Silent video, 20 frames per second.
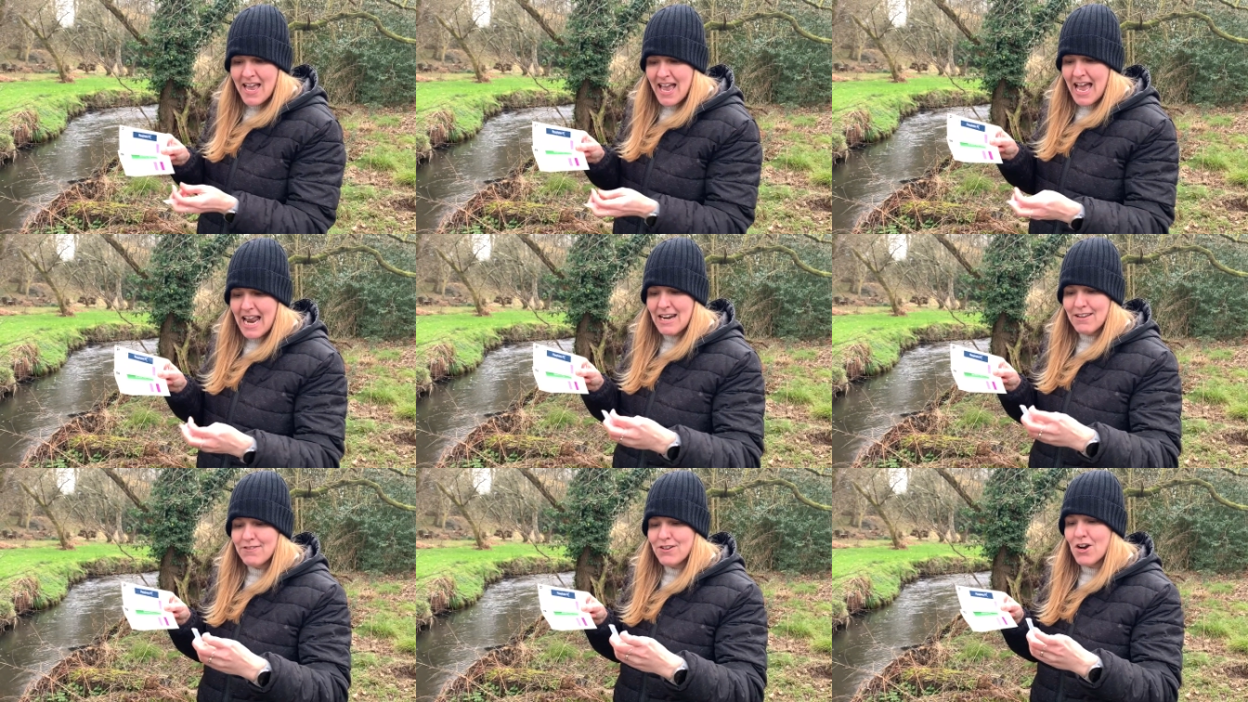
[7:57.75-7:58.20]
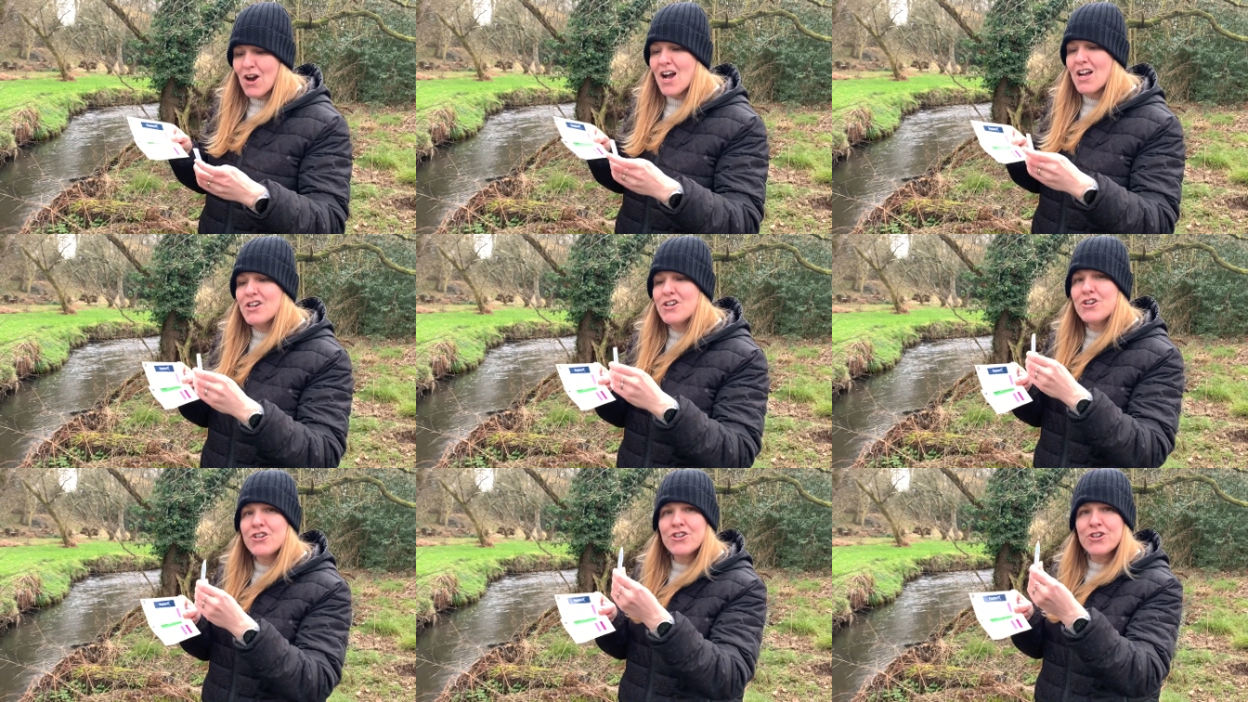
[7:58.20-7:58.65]
And if you're
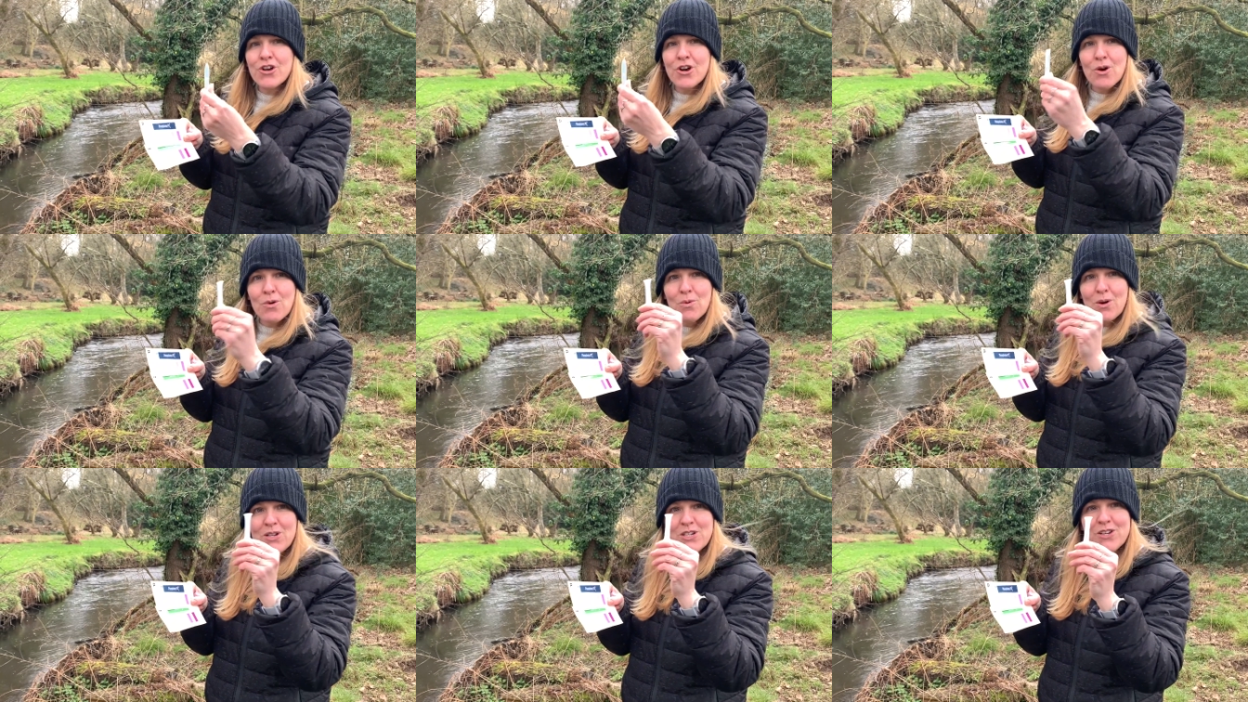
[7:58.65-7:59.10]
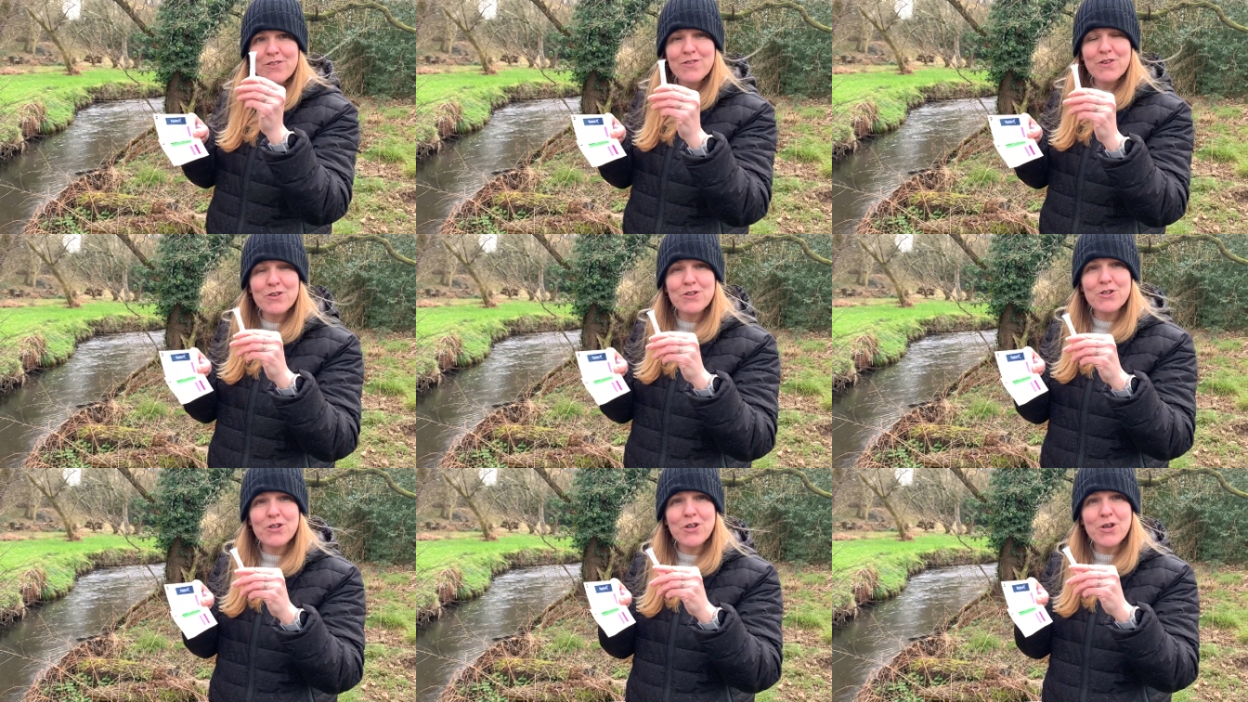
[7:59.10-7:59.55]
unsure which of
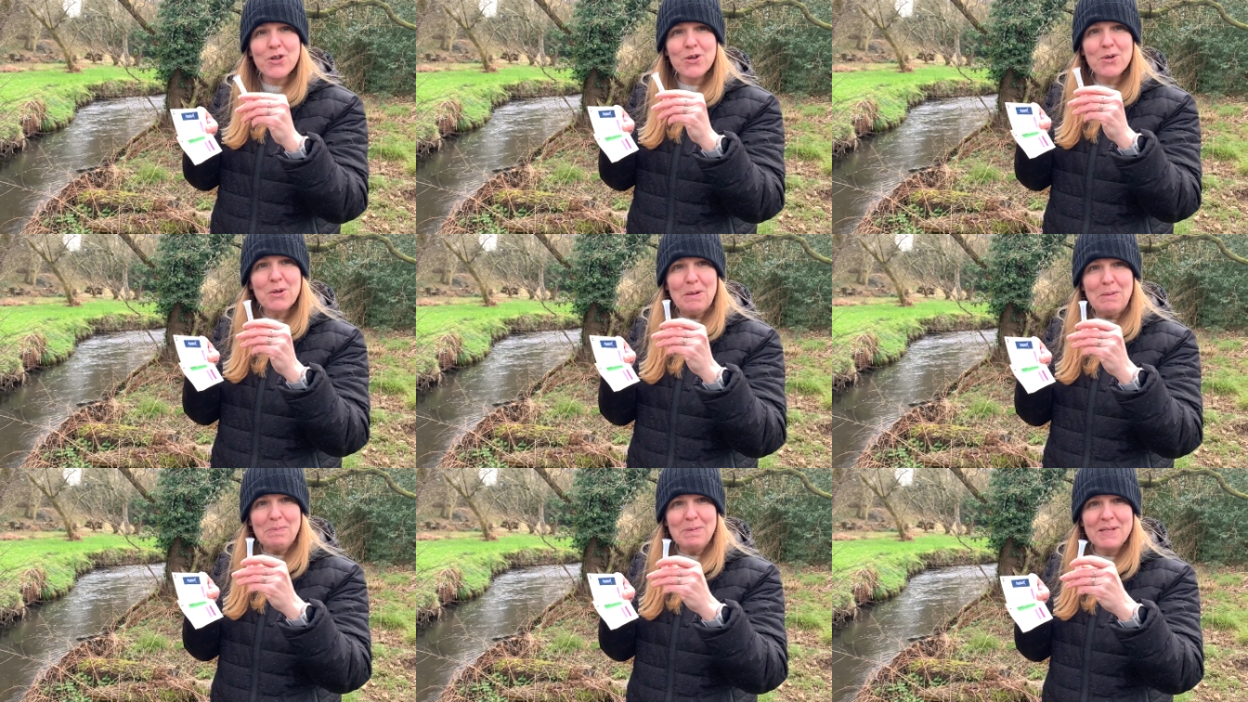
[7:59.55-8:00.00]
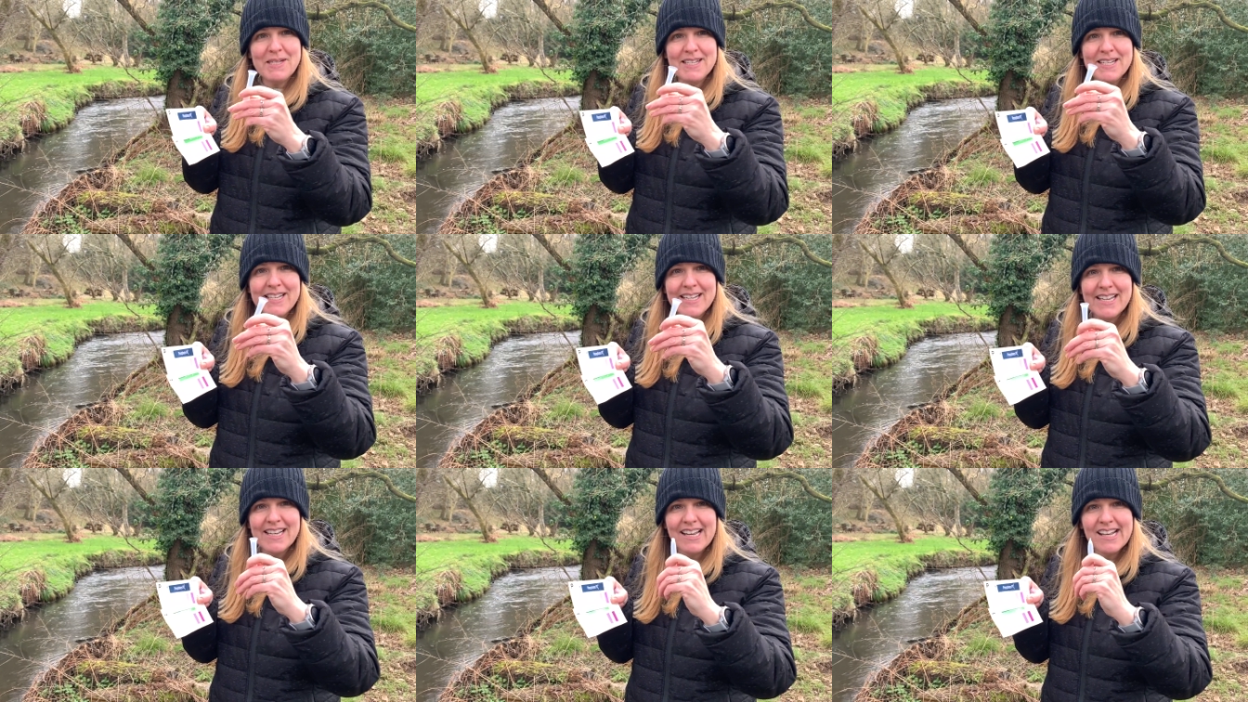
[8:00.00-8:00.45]
your
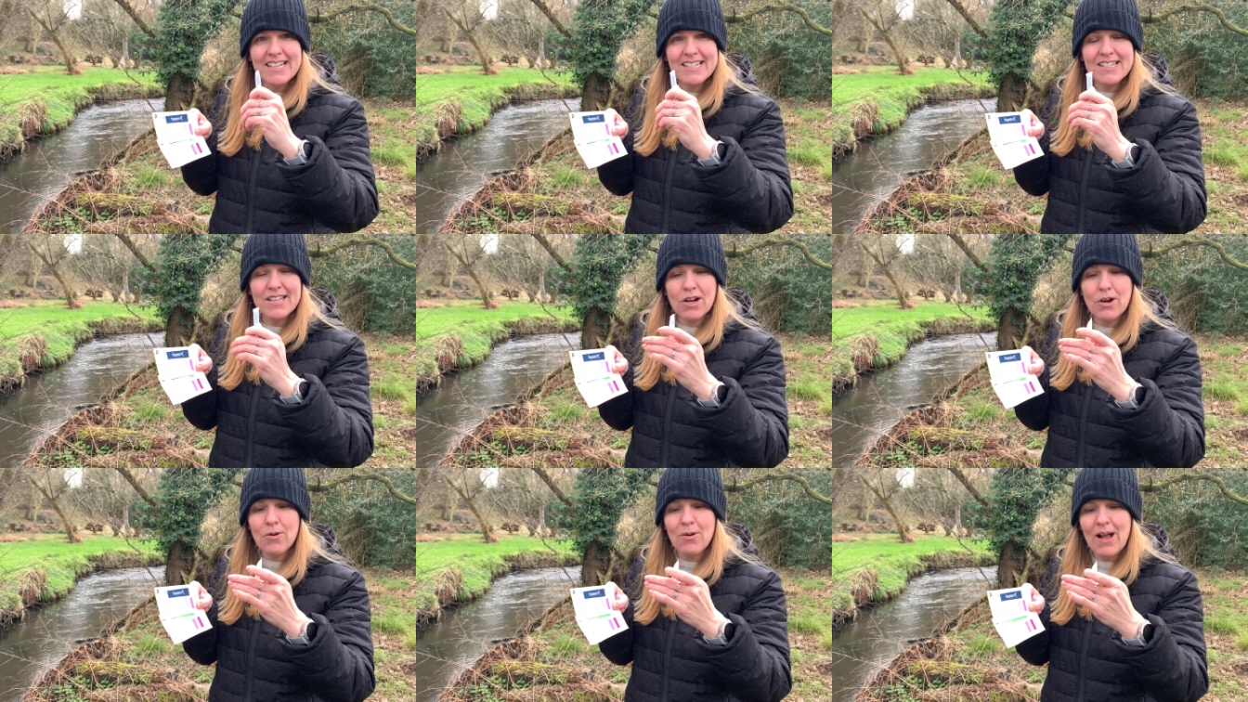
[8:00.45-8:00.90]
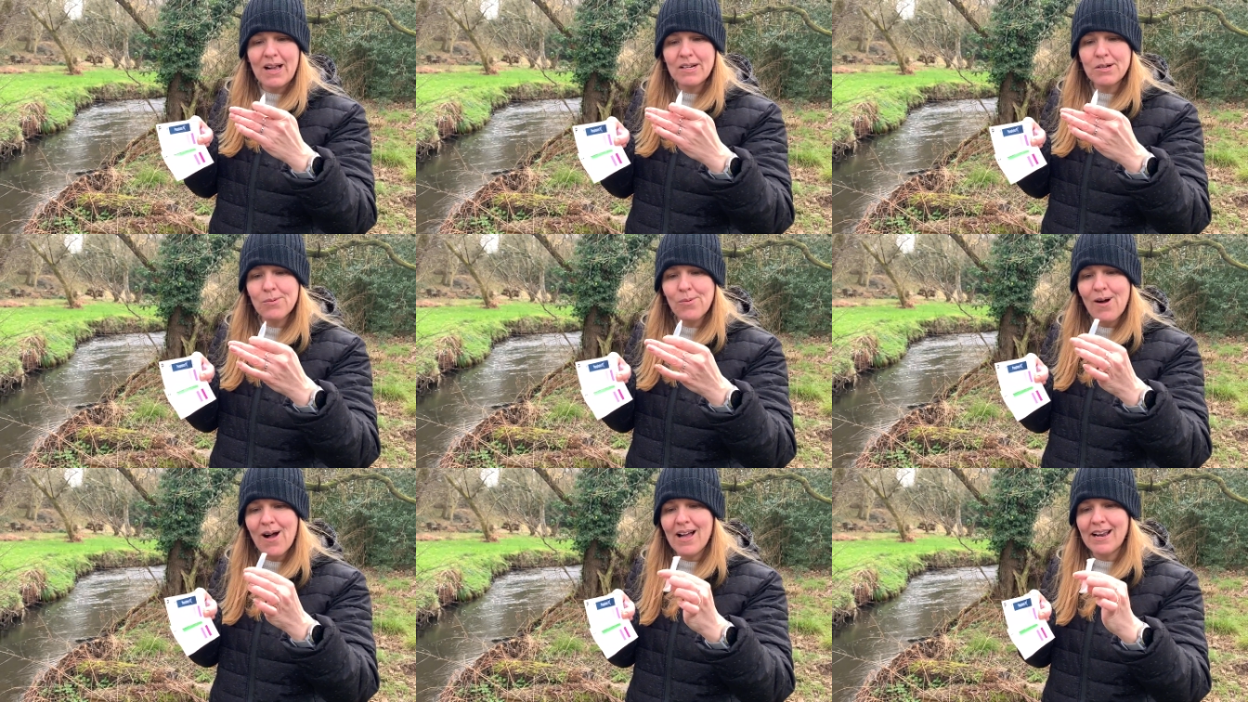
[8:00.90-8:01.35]
tubes is the
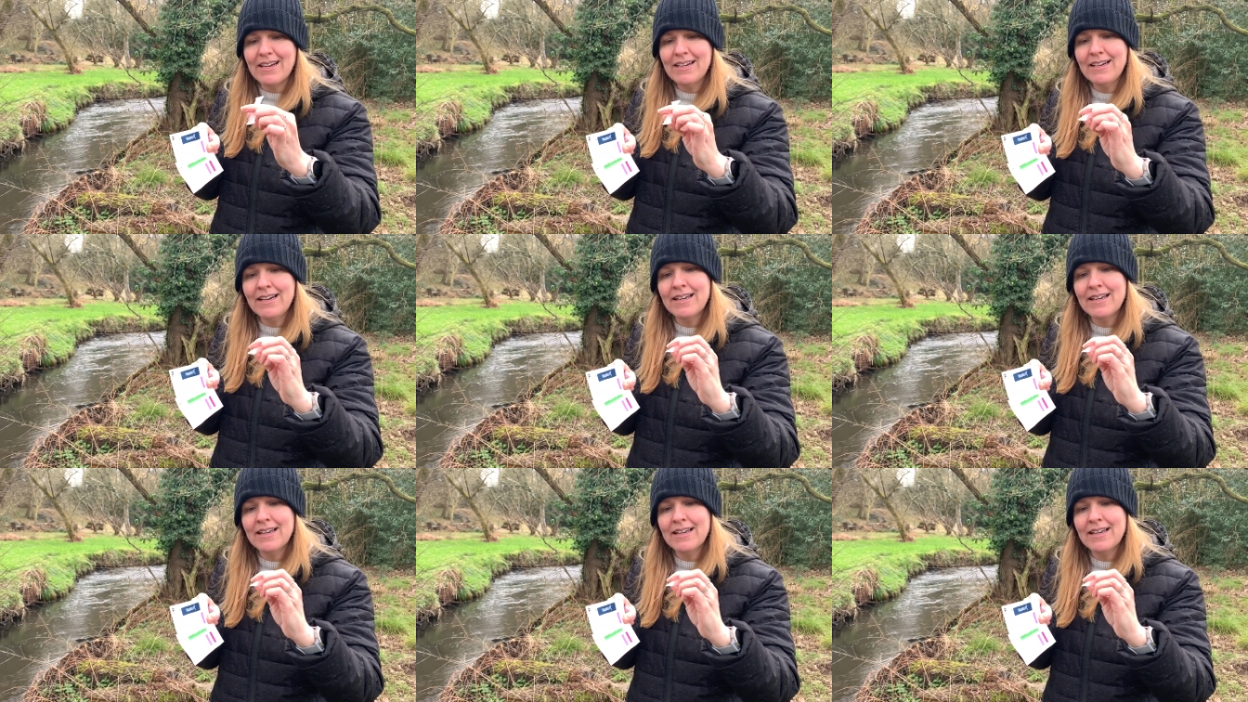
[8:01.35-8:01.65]
correct one,